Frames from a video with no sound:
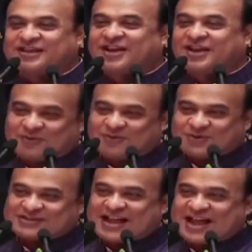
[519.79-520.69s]
Of course,
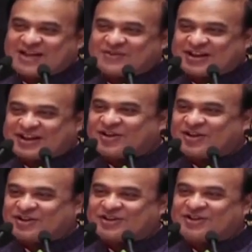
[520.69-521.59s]
I am not a
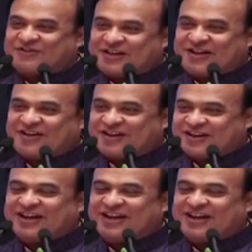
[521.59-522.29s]
doctor, but on